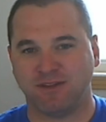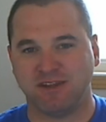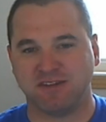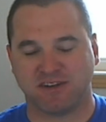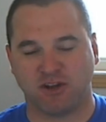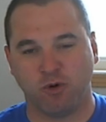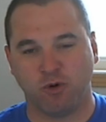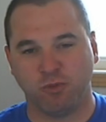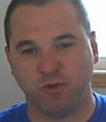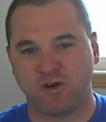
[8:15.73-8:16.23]
and I
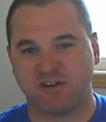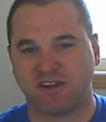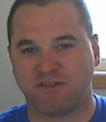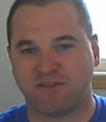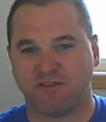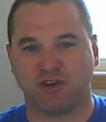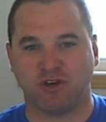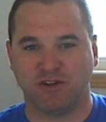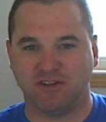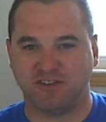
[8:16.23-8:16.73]
hope you guys have a
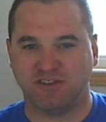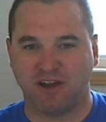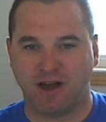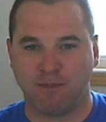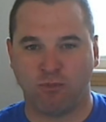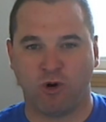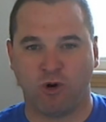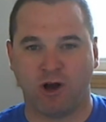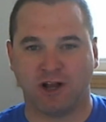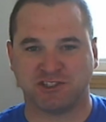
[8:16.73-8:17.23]
good time
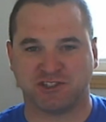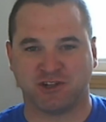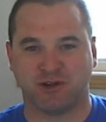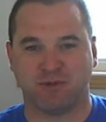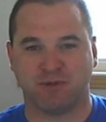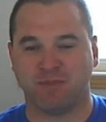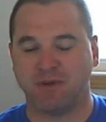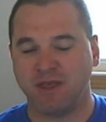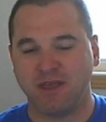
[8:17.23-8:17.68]
watching them.